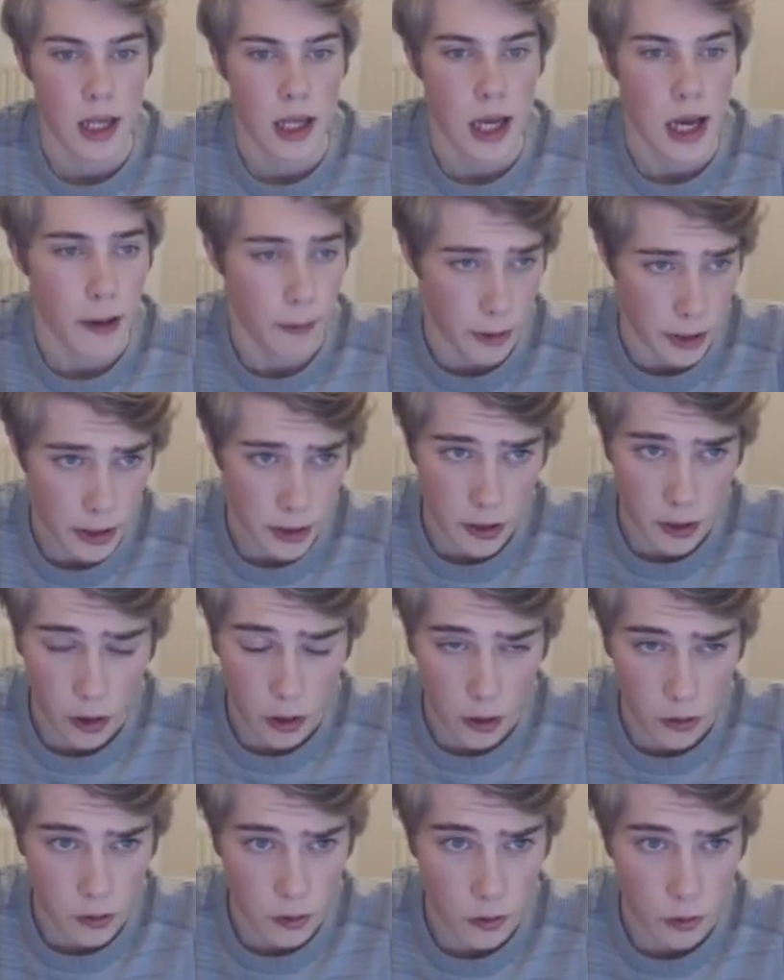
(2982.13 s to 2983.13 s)
I wanted to
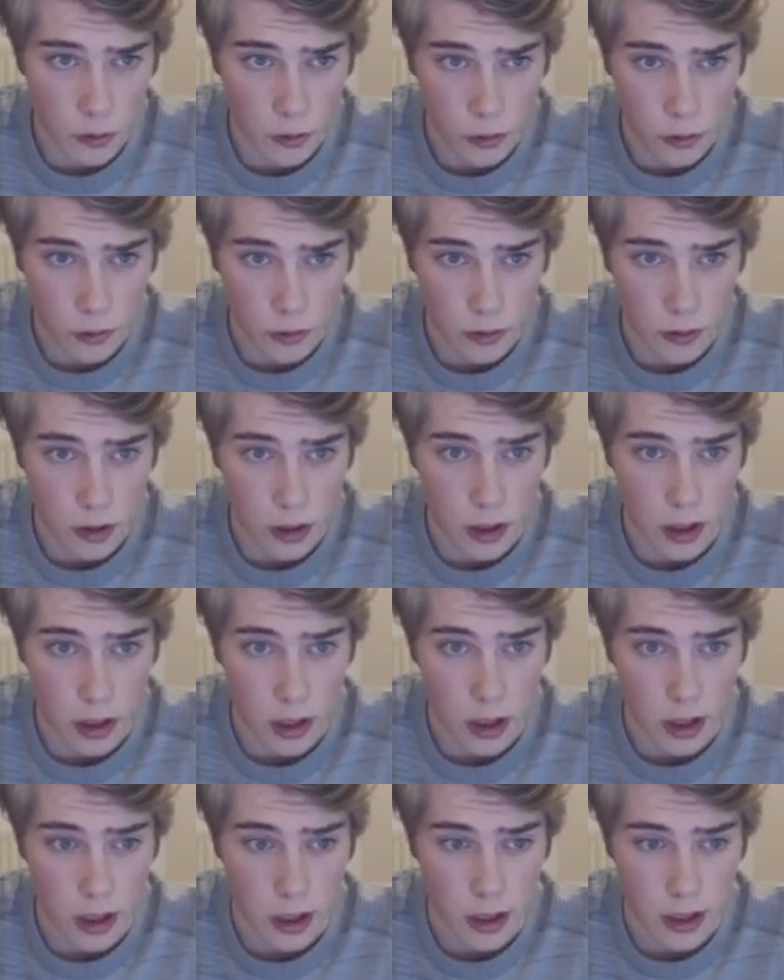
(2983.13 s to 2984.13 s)
go to
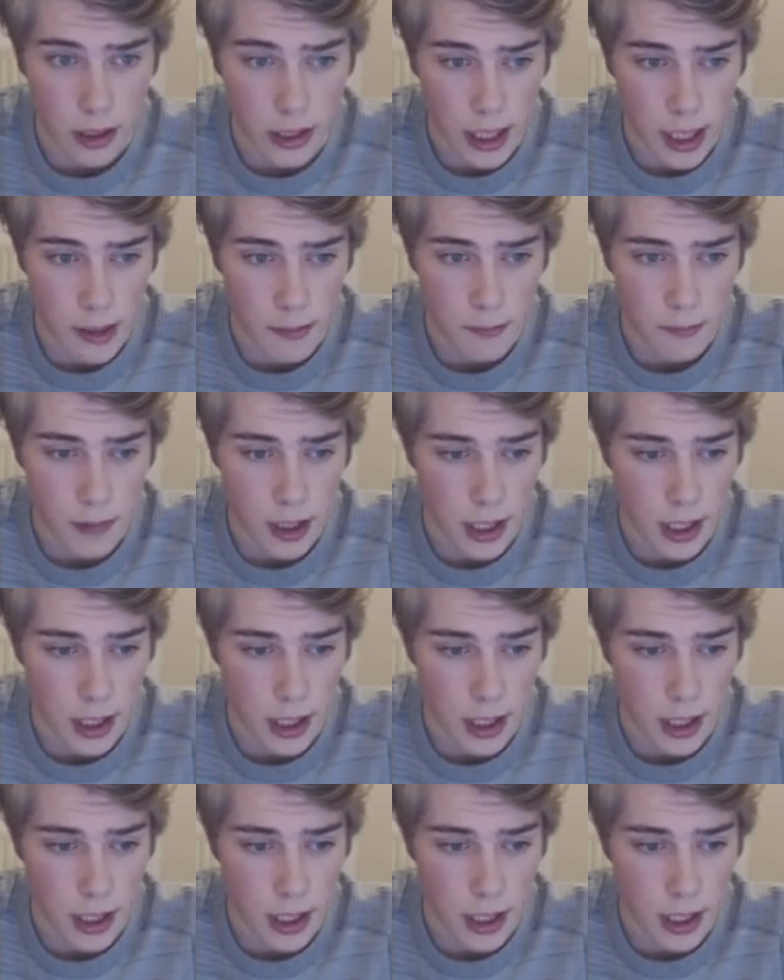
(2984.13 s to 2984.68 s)
a game.